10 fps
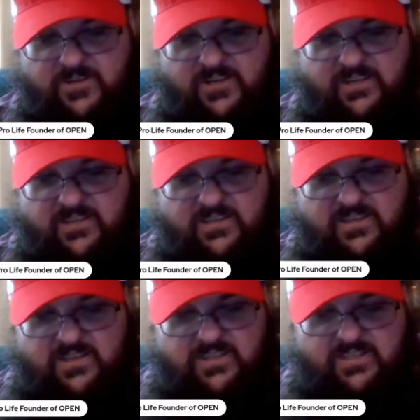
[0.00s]
But yeah,
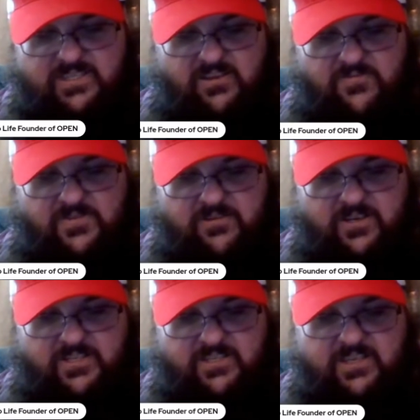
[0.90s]
this is all
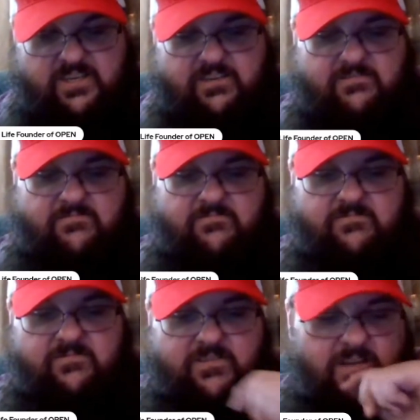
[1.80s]
various like
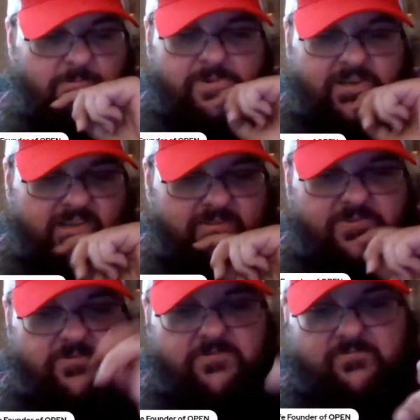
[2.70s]
couple
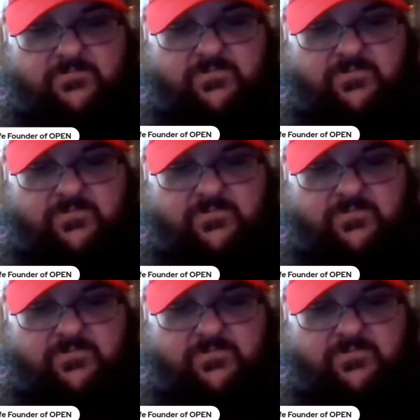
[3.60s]
dollar